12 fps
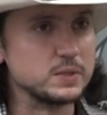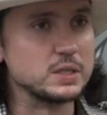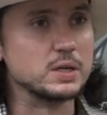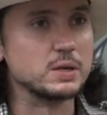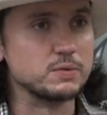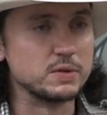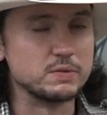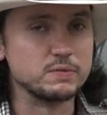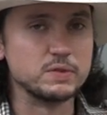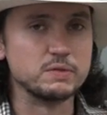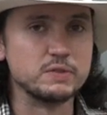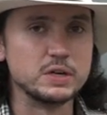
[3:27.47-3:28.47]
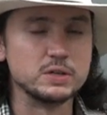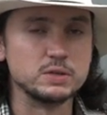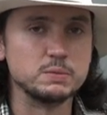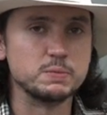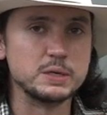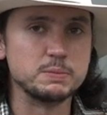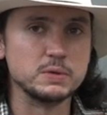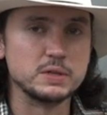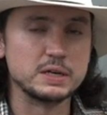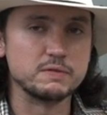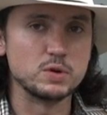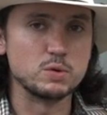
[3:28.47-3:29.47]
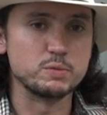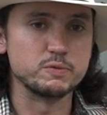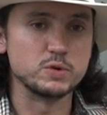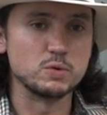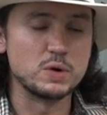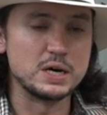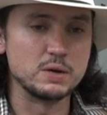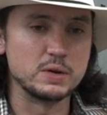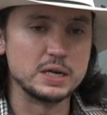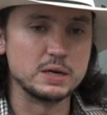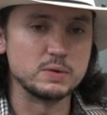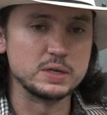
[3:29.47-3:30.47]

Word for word: You know, they're they're very good people, and I've known them for a while now,